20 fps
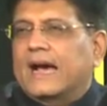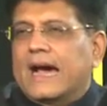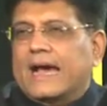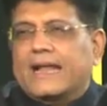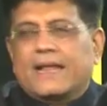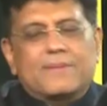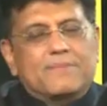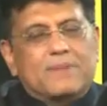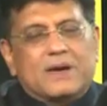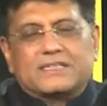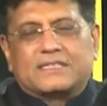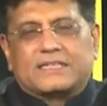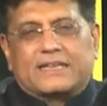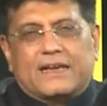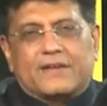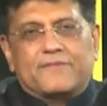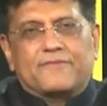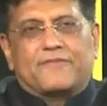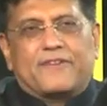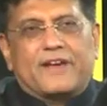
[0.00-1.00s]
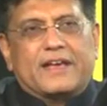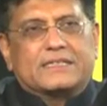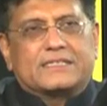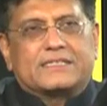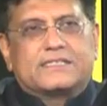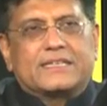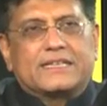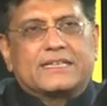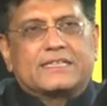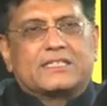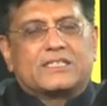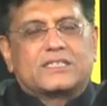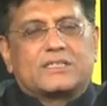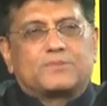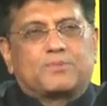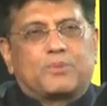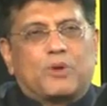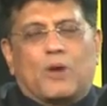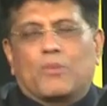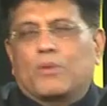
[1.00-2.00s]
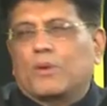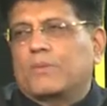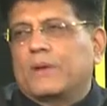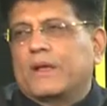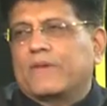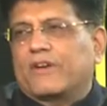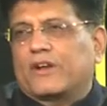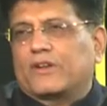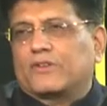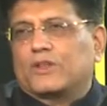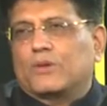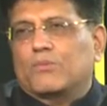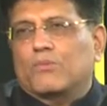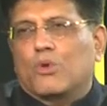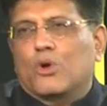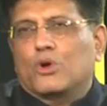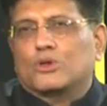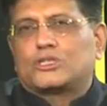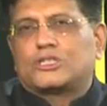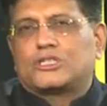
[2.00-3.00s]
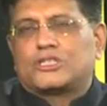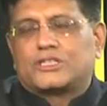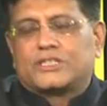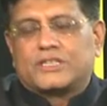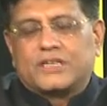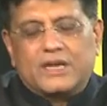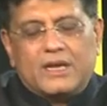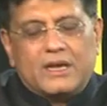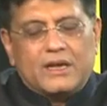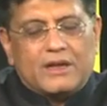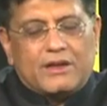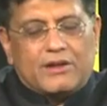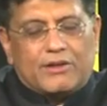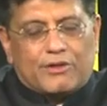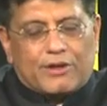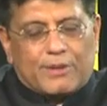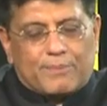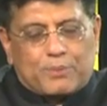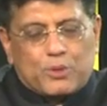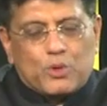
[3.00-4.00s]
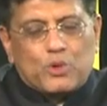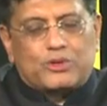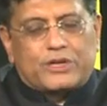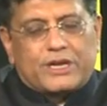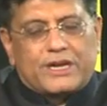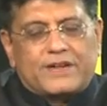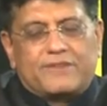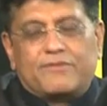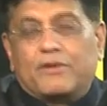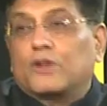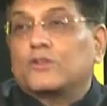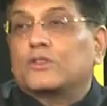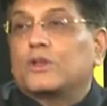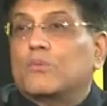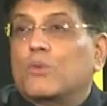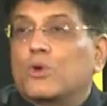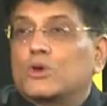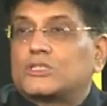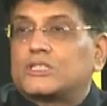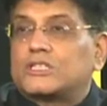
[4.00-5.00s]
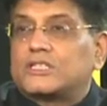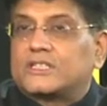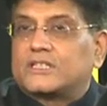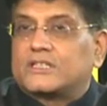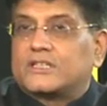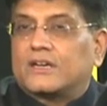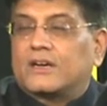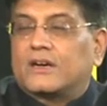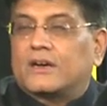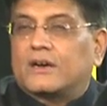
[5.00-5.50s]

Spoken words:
And I must confess, it's probably one of the most reputed, one of the most